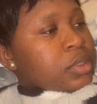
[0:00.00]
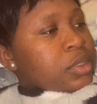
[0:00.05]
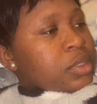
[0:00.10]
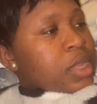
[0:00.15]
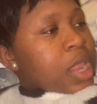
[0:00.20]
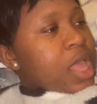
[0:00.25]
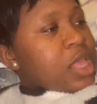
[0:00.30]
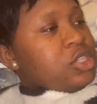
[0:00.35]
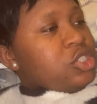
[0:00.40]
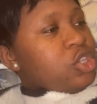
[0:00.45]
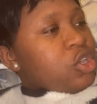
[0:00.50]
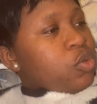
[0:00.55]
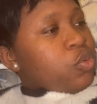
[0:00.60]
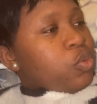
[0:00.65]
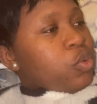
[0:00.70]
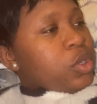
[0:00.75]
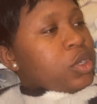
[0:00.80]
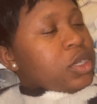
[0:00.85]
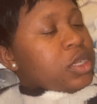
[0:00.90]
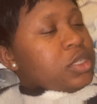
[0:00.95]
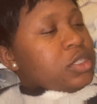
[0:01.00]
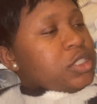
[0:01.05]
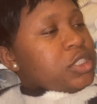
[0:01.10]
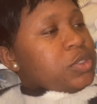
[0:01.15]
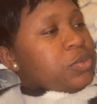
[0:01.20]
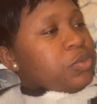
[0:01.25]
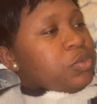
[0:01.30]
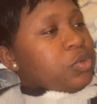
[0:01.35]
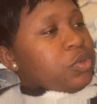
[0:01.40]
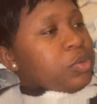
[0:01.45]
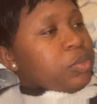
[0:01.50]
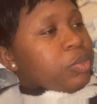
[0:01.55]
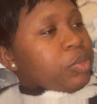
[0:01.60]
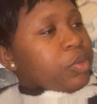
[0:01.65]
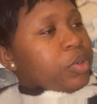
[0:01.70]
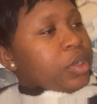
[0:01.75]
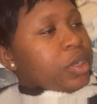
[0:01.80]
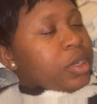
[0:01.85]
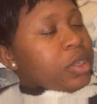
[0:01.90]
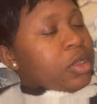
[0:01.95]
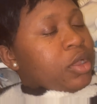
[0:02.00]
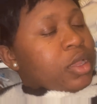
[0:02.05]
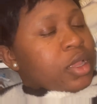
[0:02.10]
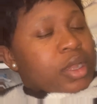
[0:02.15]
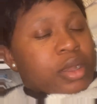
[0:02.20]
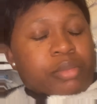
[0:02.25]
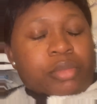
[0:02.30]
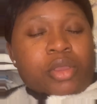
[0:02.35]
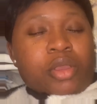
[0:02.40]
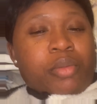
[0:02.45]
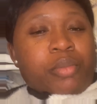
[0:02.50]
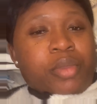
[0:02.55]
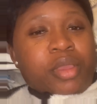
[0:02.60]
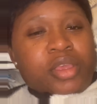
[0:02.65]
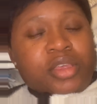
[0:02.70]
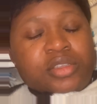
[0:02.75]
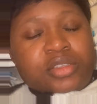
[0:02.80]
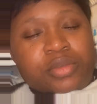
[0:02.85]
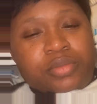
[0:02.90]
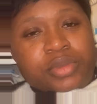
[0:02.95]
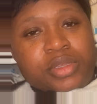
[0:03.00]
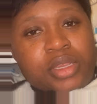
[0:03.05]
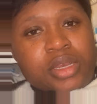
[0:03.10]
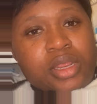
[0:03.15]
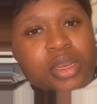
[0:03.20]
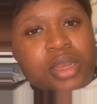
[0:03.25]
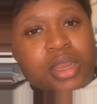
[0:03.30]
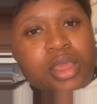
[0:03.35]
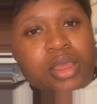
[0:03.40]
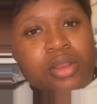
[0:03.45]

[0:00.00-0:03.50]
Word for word: That's your wooden spoon, Bree. Okay, let me go make something now.